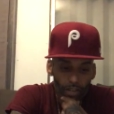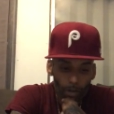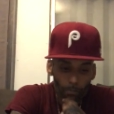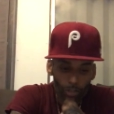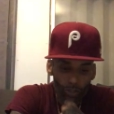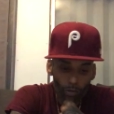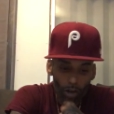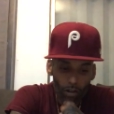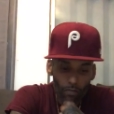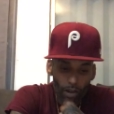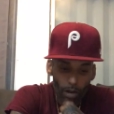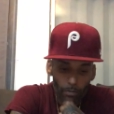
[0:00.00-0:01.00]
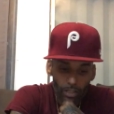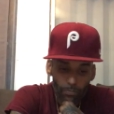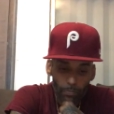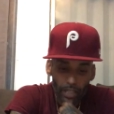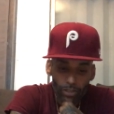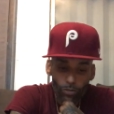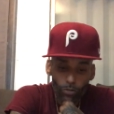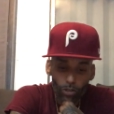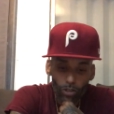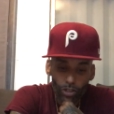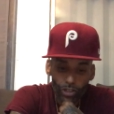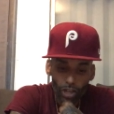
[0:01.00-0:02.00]
Number 12, hummus makes you
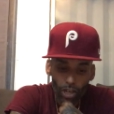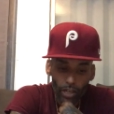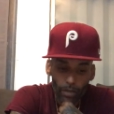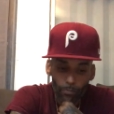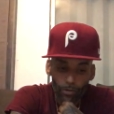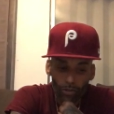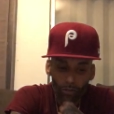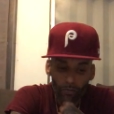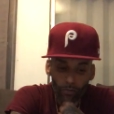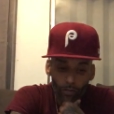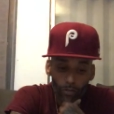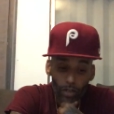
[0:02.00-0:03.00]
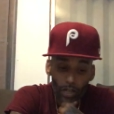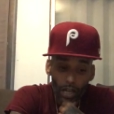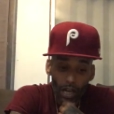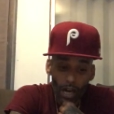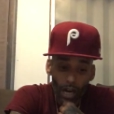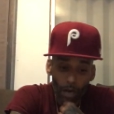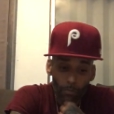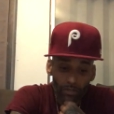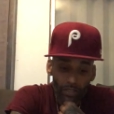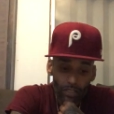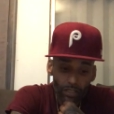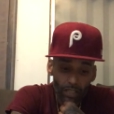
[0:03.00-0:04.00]
look young and beautiful.
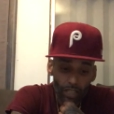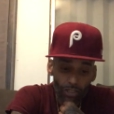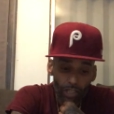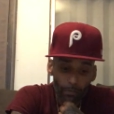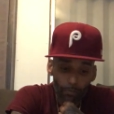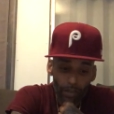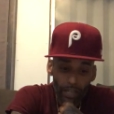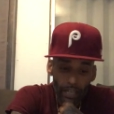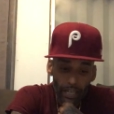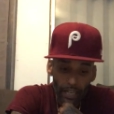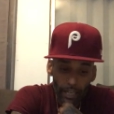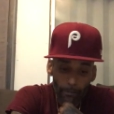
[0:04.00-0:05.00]
Hummus is such a big